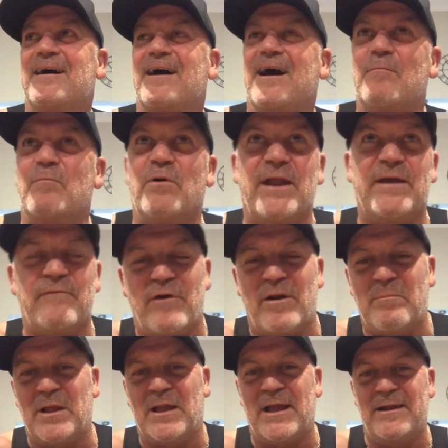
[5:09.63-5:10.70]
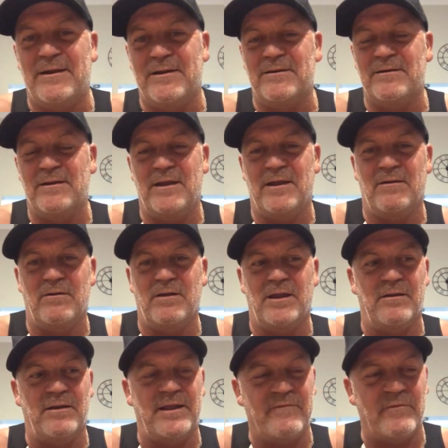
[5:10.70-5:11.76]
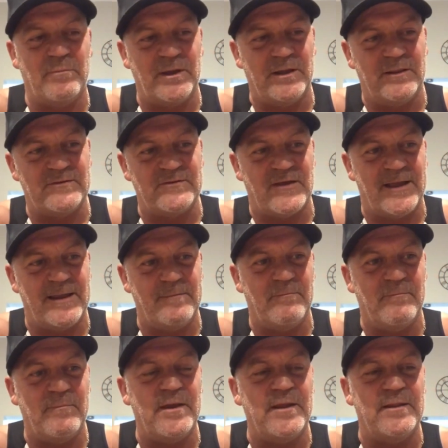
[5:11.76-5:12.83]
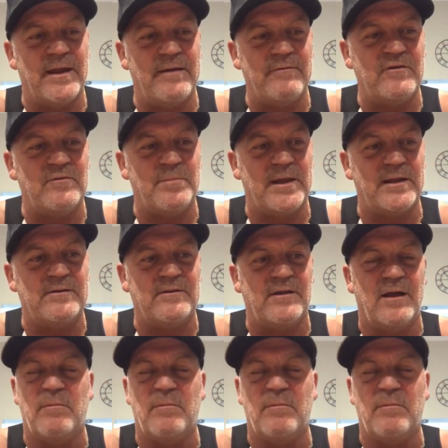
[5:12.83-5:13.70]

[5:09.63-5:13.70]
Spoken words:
We'll never replicate it. It'll never be the same in that respect.